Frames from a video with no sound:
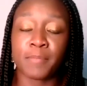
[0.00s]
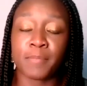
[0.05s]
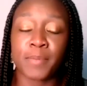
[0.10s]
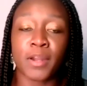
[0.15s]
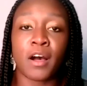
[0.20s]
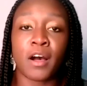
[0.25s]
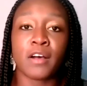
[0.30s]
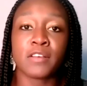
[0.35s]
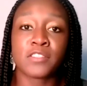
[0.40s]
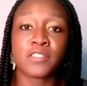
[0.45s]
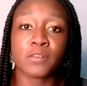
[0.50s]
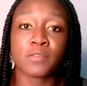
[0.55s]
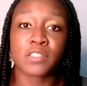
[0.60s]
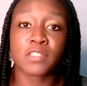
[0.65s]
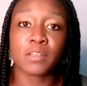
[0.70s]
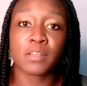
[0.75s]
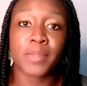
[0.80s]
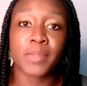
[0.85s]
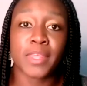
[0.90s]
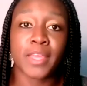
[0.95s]
but also
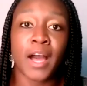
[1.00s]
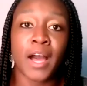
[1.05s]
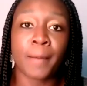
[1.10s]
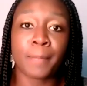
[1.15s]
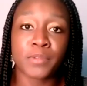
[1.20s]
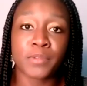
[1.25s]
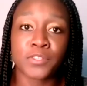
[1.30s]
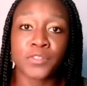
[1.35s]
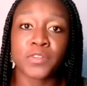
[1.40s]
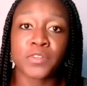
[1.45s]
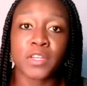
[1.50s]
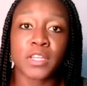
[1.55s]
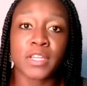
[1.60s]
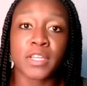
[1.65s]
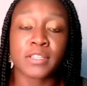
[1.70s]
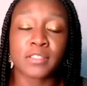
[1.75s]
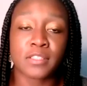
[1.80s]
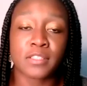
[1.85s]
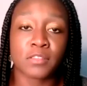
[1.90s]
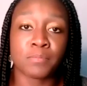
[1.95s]
some of the
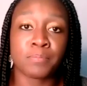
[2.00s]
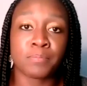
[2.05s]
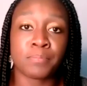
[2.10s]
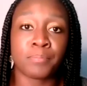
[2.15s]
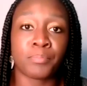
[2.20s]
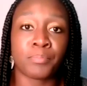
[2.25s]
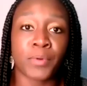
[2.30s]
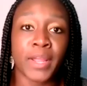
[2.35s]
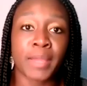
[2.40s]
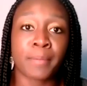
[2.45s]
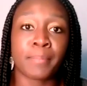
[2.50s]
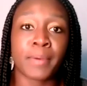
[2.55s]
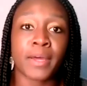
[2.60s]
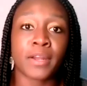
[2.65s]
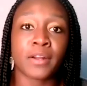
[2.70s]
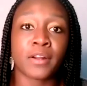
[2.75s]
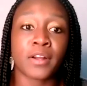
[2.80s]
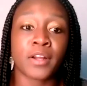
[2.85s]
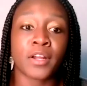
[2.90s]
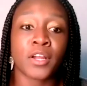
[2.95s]
opportunities to bring
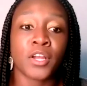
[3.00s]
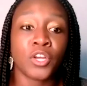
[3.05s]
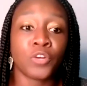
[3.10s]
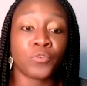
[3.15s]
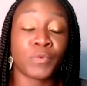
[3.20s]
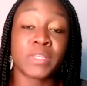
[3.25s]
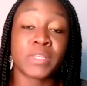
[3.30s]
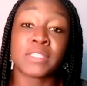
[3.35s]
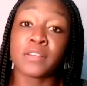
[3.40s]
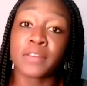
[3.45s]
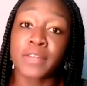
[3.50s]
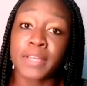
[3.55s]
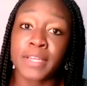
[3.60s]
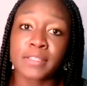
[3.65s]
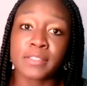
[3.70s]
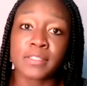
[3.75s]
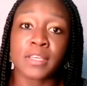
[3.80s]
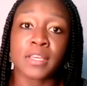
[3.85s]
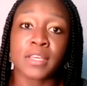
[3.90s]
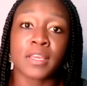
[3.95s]
better
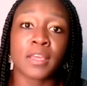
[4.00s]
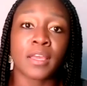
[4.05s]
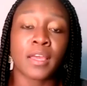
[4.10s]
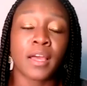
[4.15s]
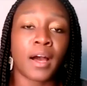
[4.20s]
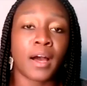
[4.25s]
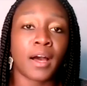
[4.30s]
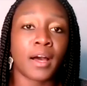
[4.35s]
resiliency